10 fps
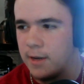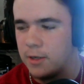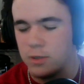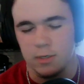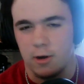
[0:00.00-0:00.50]

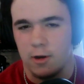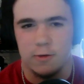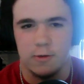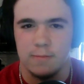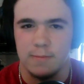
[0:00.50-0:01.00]
it's just
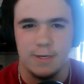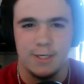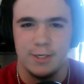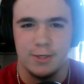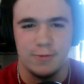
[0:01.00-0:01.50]
awesome.
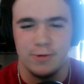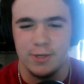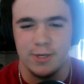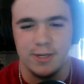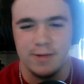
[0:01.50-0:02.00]
It's just
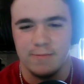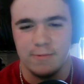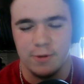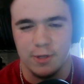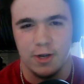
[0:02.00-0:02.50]
really,
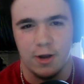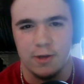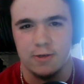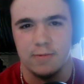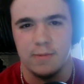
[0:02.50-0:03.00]
really
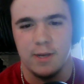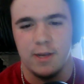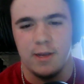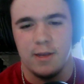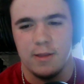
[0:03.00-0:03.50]
awesome
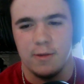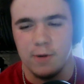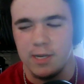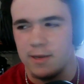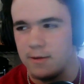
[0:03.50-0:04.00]
that
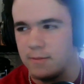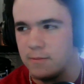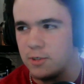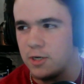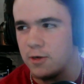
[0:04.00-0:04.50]
we can
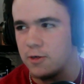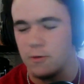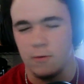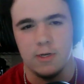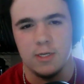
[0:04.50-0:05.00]
share
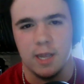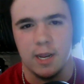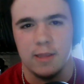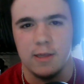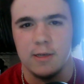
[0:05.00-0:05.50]
stories
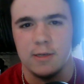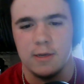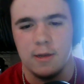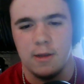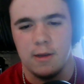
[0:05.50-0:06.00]
like this,
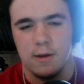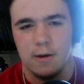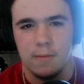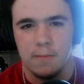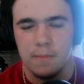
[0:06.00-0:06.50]
you know,